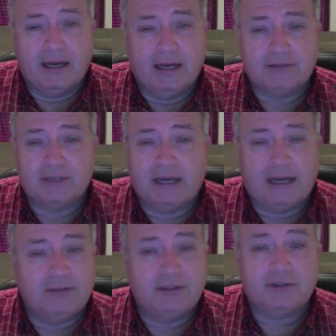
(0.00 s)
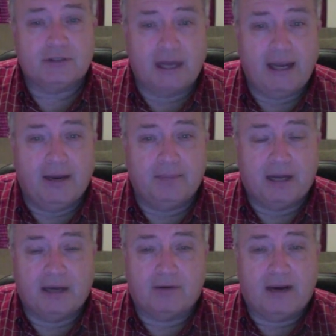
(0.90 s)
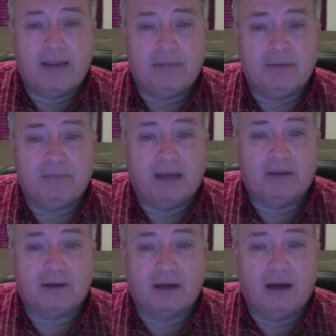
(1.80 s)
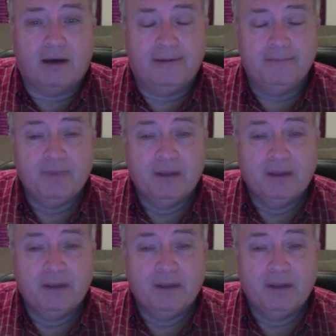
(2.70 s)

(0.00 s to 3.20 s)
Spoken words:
And I said, I just snapped. I grabbed him by the collar,